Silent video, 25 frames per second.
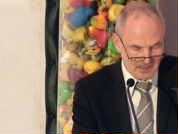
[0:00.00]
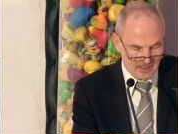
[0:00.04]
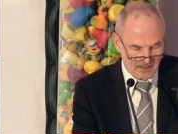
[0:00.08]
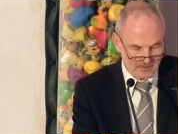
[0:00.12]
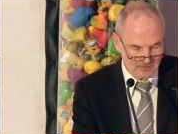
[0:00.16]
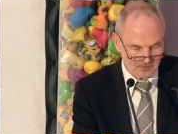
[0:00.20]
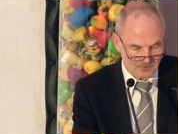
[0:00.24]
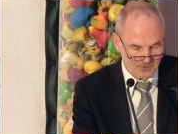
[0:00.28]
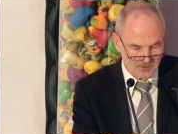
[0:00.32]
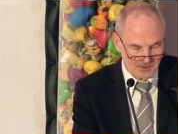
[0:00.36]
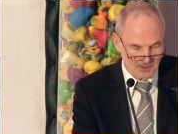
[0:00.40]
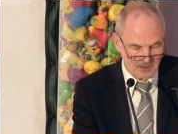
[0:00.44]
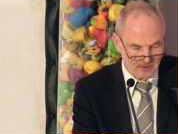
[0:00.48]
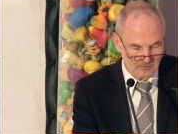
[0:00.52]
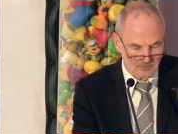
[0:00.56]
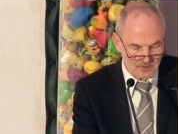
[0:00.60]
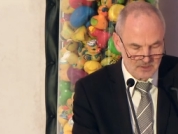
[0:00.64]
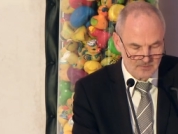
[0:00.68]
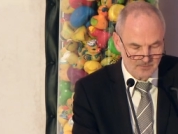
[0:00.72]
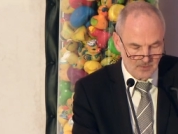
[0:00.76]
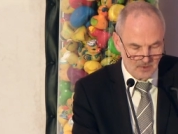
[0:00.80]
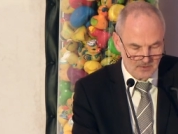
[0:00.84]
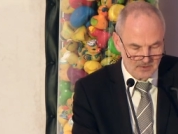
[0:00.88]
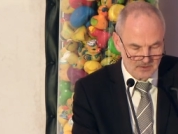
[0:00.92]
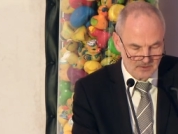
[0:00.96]
and to share
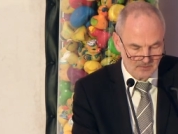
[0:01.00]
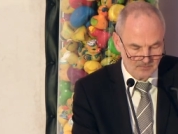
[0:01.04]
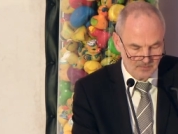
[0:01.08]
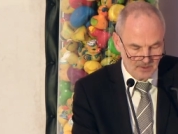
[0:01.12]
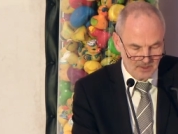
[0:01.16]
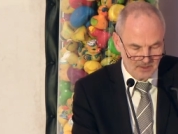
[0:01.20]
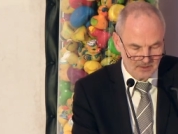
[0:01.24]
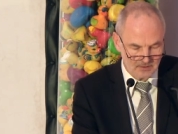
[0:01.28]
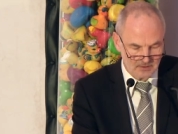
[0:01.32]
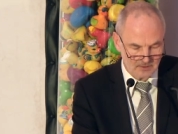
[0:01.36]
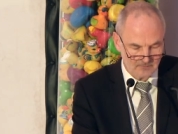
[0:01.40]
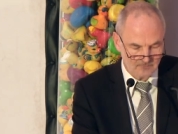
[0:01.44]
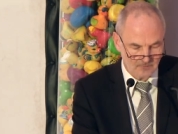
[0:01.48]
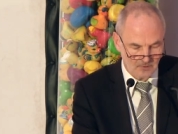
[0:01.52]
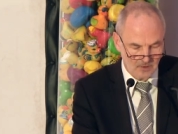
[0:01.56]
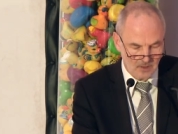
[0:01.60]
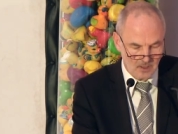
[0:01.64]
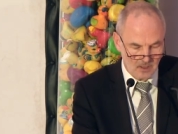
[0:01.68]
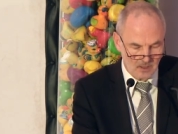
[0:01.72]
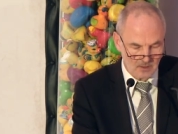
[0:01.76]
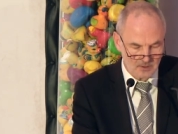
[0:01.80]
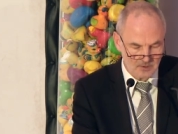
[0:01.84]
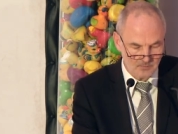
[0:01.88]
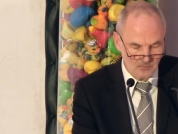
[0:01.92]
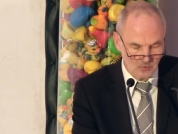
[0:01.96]
responsibility for
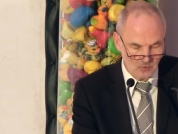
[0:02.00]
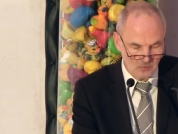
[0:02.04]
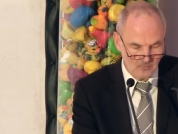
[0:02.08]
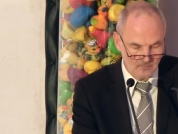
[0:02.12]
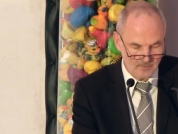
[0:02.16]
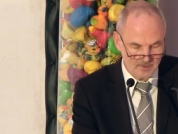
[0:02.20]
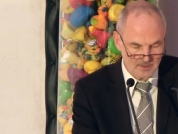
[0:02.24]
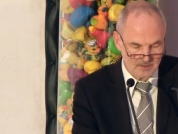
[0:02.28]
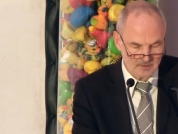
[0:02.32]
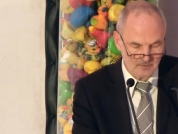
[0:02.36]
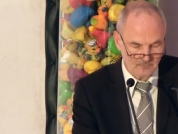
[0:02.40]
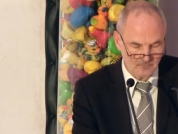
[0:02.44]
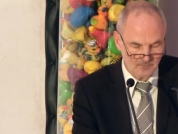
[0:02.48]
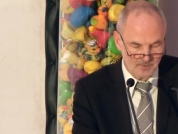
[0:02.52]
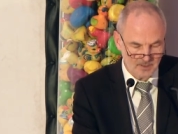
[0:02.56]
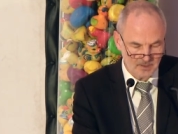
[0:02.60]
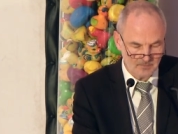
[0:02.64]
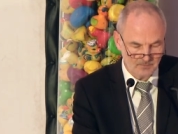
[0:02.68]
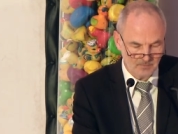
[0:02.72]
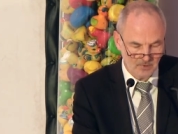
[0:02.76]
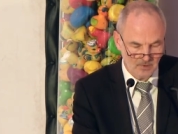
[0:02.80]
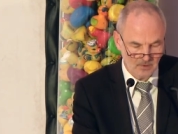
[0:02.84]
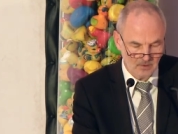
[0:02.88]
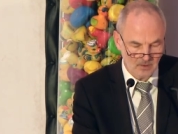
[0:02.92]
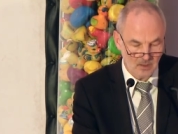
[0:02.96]
large movements of
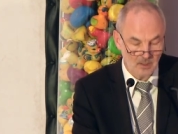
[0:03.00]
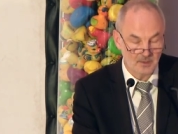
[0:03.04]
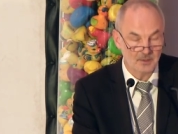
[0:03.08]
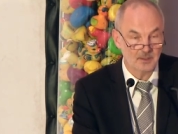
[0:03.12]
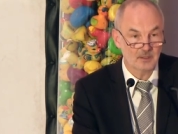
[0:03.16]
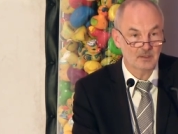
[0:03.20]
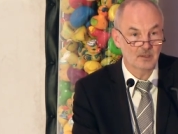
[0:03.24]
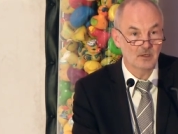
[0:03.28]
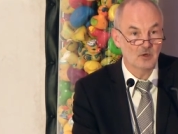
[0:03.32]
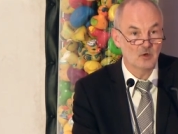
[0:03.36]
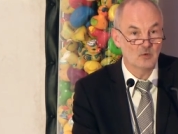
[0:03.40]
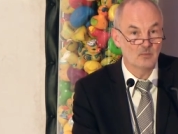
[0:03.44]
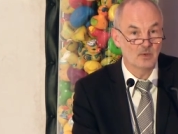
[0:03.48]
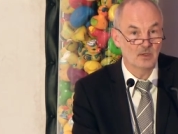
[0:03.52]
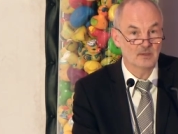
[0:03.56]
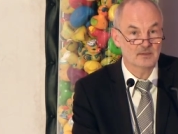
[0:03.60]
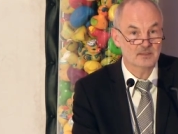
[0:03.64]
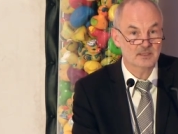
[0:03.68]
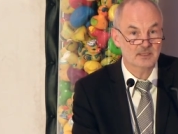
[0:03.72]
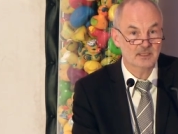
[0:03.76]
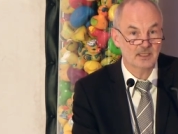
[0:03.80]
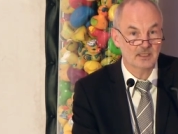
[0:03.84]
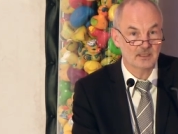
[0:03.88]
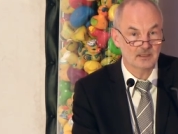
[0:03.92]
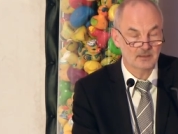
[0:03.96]
people on a global
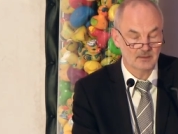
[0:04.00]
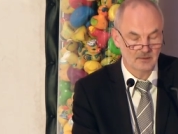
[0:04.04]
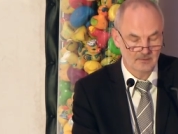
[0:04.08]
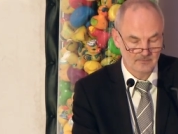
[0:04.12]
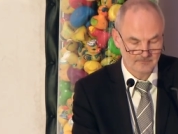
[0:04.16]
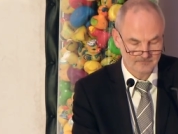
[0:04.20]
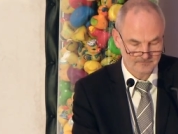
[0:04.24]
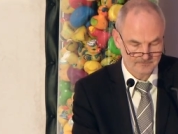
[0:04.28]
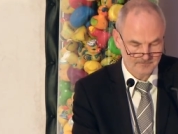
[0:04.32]
scale.